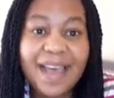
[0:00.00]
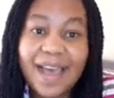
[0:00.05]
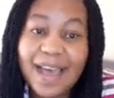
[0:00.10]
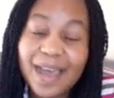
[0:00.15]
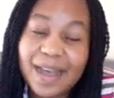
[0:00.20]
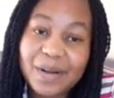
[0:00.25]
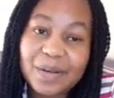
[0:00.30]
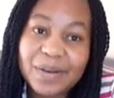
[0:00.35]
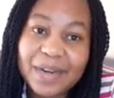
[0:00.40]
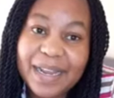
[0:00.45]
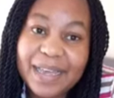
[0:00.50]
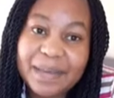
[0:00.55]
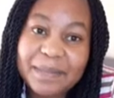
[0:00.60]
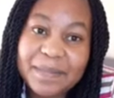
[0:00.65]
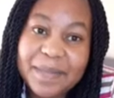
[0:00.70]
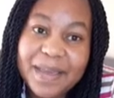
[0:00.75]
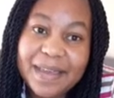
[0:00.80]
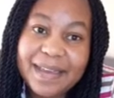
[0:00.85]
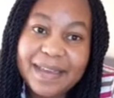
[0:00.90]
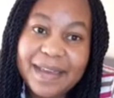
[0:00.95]
I don't like
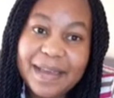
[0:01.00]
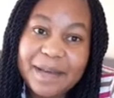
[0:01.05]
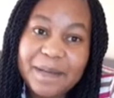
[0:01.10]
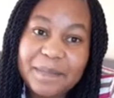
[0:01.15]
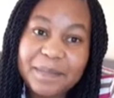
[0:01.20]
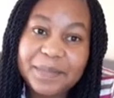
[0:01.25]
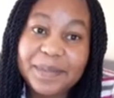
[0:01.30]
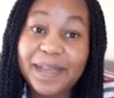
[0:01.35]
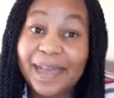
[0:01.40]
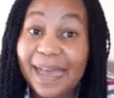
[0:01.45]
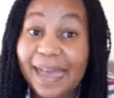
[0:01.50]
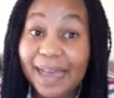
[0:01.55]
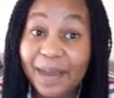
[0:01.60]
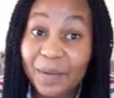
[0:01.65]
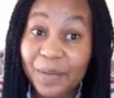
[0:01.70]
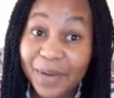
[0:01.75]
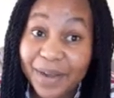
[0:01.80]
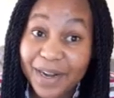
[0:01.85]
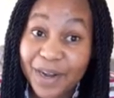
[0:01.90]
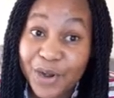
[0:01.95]
makeup. I
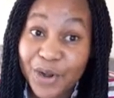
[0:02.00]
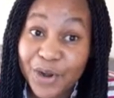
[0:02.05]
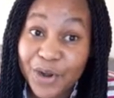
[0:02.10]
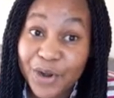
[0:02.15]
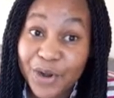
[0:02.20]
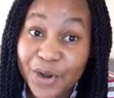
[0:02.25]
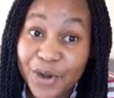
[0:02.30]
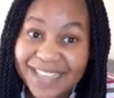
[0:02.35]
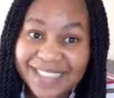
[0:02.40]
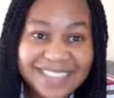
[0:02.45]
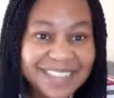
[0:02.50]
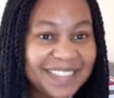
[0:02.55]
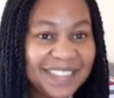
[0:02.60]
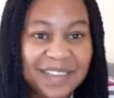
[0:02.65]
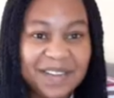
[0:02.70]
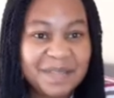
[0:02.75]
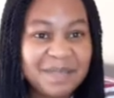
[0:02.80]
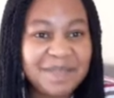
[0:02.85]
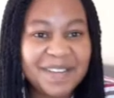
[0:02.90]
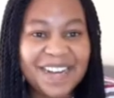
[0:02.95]
want to learn it,
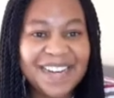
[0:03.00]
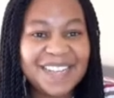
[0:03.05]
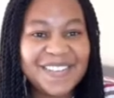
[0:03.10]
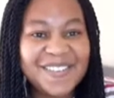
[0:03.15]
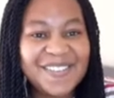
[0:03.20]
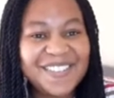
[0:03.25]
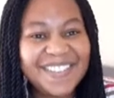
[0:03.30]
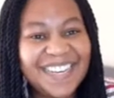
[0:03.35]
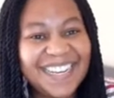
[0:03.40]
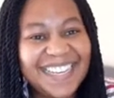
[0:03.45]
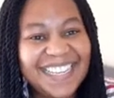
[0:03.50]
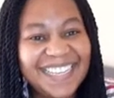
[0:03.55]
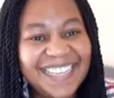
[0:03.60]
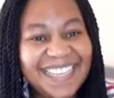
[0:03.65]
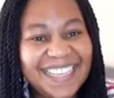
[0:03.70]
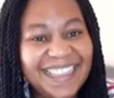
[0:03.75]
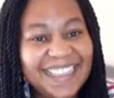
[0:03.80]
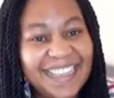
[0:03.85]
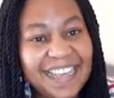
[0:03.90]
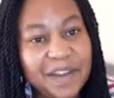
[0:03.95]
but I don't like
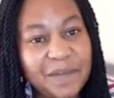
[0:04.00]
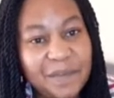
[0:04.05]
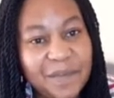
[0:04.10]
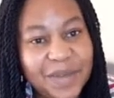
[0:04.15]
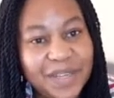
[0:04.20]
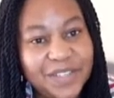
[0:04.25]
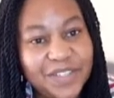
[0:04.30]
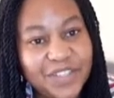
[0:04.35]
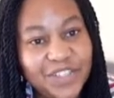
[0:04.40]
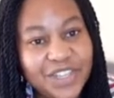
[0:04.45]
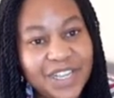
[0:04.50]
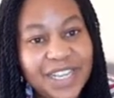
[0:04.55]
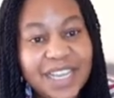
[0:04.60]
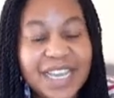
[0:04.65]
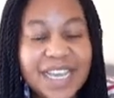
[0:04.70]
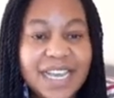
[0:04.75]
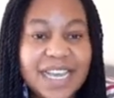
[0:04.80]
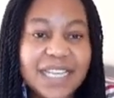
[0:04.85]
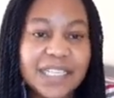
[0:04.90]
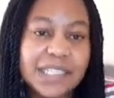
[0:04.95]
it that much.
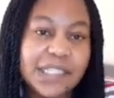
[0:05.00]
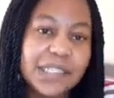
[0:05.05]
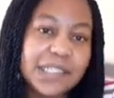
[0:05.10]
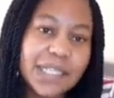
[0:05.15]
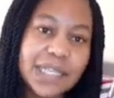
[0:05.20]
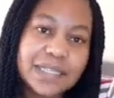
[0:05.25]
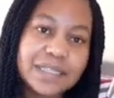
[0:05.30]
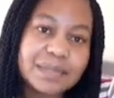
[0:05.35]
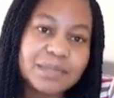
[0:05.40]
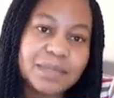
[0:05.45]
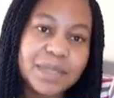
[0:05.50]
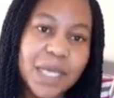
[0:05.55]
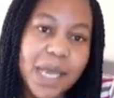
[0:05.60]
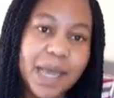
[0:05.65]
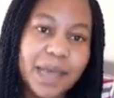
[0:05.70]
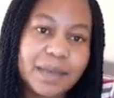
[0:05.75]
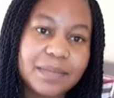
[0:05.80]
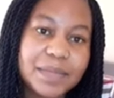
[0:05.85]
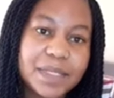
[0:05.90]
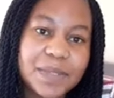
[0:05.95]
It's just that
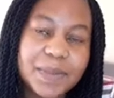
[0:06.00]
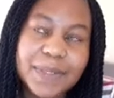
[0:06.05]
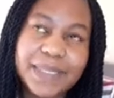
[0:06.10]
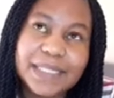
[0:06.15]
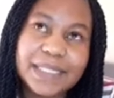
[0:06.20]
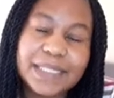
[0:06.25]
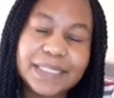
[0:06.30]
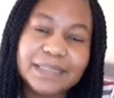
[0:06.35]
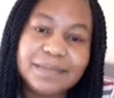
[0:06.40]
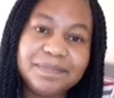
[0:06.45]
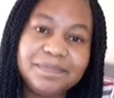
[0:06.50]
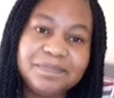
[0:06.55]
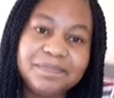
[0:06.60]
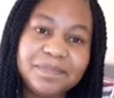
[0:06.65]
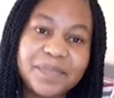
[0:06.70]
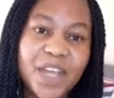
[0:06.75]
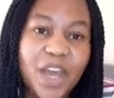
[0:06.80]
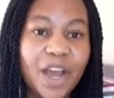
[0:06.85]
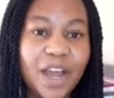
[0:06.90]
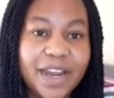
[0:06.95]
sometimes when
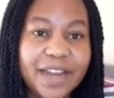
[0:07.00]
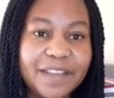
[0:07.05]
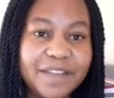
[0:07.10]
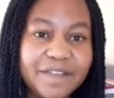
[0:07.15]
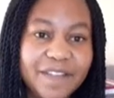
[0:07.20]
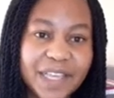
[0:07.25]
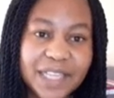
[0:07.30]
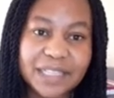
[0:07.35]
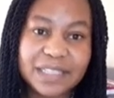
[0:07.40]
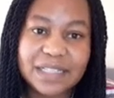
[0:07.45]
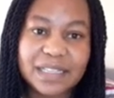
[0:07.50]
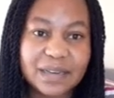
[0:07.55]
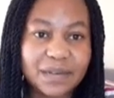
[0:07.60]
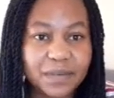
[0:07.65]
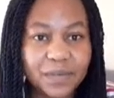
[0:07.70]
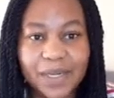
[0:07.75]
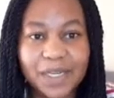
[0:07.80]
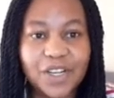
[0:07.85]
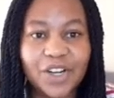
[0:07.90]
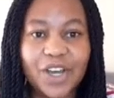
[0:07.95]
there are events and
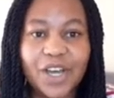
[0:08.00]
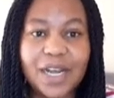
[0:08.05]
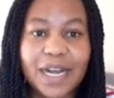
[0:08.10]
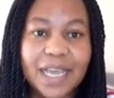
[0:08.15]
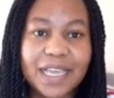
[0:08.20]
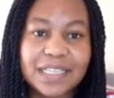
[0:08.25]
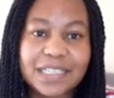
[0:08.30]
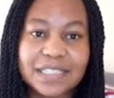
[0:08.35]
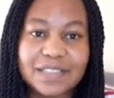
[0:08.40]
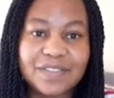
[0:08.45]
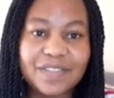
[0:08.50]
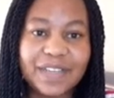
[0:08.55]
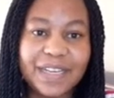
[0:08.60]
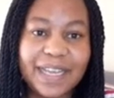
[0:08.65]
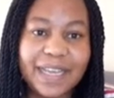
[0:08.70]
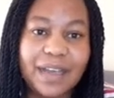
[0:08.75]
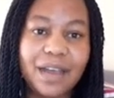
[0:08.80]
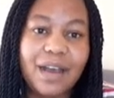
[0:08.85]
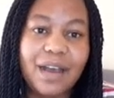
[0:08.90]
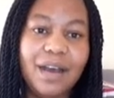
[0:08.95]
whatnot, I just feel
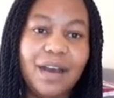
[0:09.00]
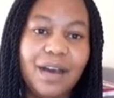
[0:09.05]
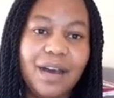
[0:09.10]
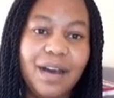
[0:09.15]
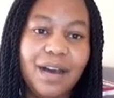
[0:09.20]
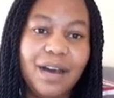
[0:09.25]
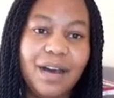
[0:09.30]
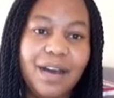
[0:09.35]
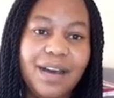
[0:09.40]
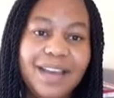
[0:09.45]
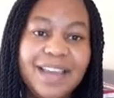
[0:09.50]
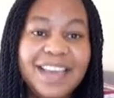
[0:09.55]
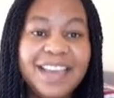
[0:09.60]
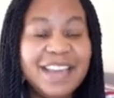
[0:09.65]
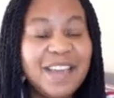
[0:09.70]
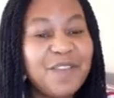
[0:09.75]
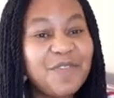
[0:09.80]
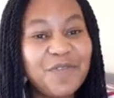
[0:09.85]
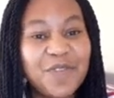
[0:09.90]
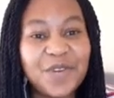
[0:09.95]
like, oh,
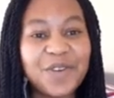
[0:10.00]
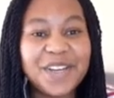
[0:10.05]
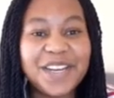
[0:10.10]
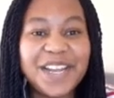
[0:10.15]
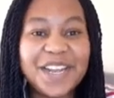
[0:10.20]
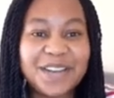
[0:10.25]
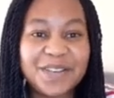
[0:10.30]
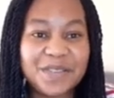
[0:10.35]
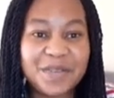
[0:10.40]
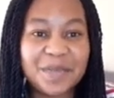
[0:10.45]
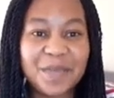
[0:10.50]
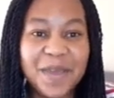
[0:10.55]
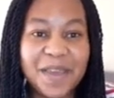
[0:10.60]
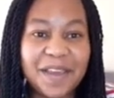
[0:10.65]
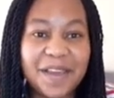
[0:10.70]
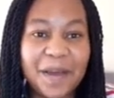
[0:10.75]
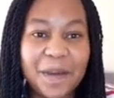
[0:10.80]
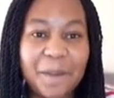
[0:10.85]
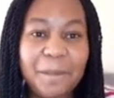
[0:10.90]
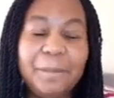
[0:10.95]
if only I knew
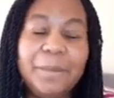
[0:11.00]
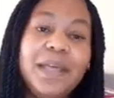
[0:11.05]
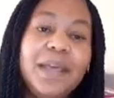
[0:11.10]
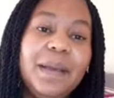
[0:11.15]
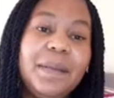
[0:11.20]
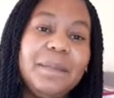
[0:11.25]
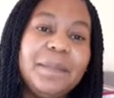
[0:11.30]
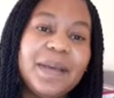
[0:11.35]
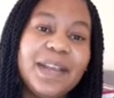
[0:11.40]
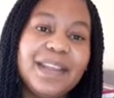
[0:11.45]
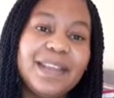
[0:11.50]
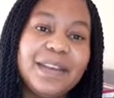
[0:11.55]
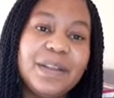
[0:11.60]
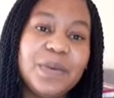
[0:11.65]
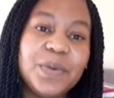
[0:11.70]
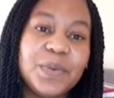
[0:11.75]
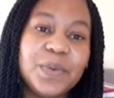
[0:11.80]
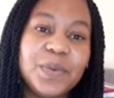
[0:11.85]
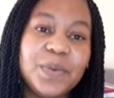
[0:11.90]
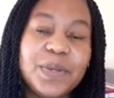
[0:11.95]
makeup. But
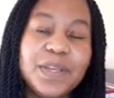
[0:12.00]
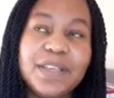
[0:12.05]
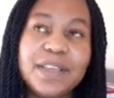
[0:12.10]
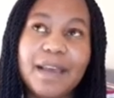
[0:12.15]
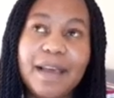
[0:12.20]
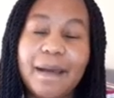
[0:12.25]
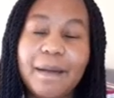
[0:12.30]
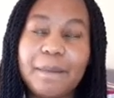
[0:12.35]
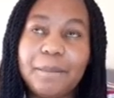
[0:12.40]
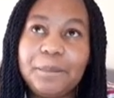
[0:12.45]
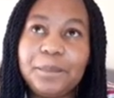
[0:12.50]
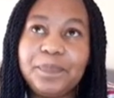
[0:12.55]
anywho, yeah.